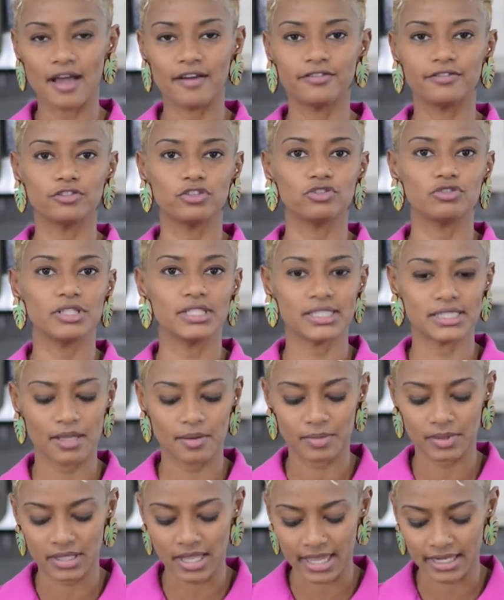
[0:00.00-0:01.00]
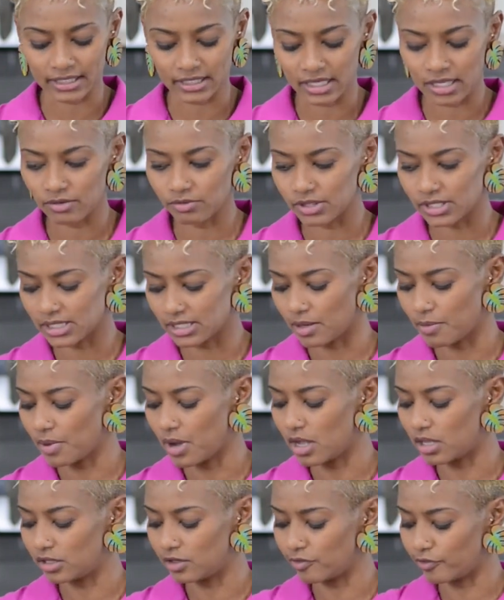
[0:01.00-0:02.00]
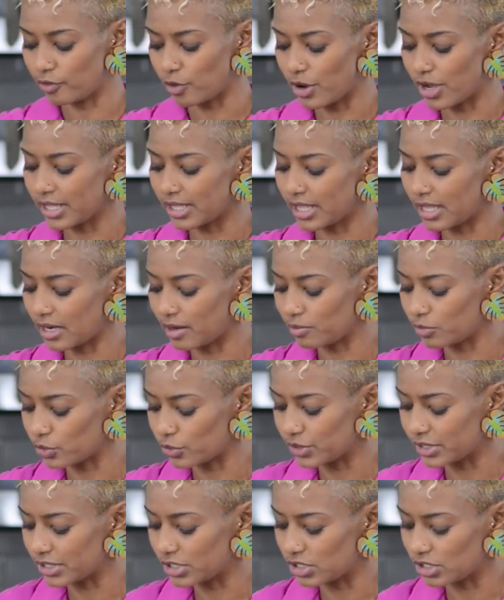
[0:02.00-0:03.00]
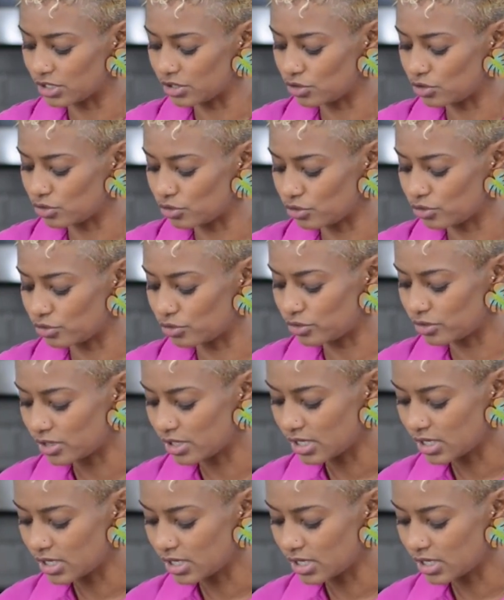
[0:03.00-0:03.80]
I've greased them lightly with some olive oil, and I'm going to do